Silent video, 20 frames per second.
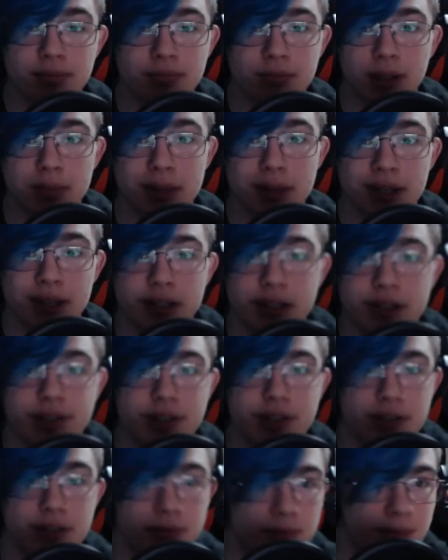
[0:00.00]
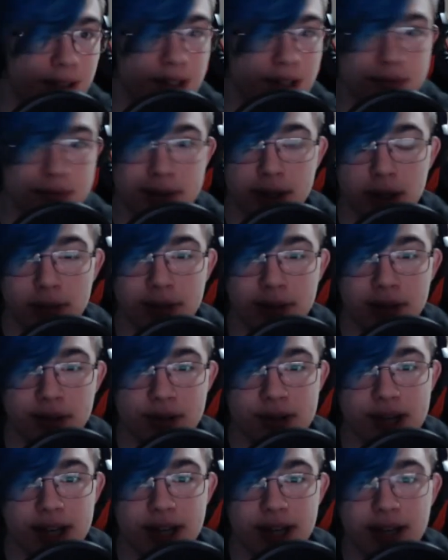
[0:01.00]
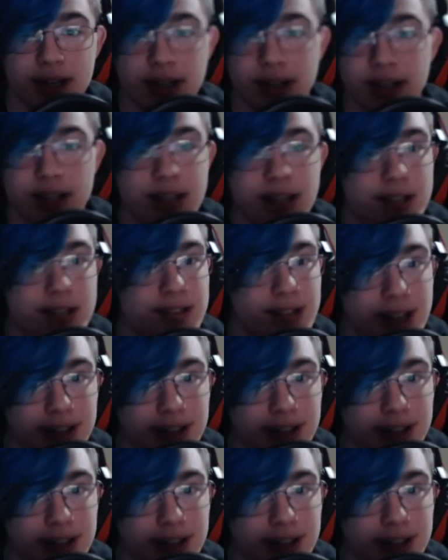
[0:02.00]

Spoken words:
opinion of it, because my little brother's 8 and he's not